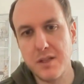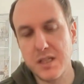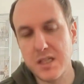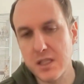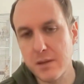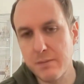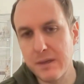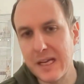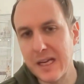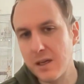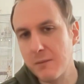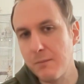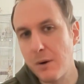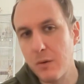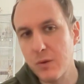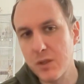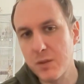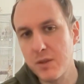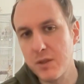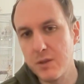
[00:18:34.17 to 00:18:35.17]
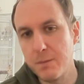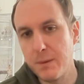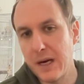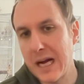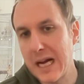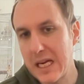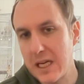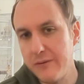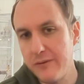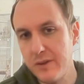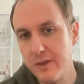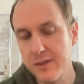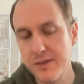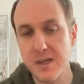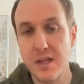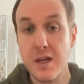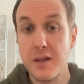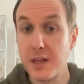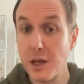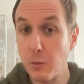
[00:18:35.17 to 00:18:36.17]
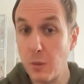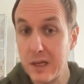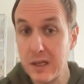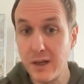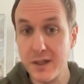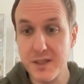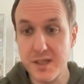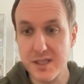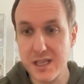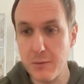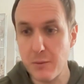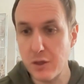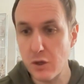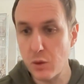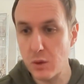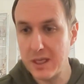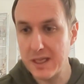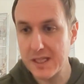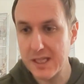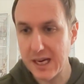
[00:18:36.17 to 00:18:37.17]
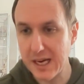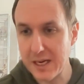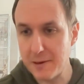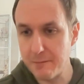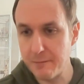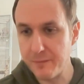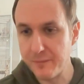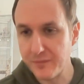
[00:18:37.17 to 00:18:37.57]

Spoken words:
it's displaying a multitude of behaviours that we like to see. We call it tame.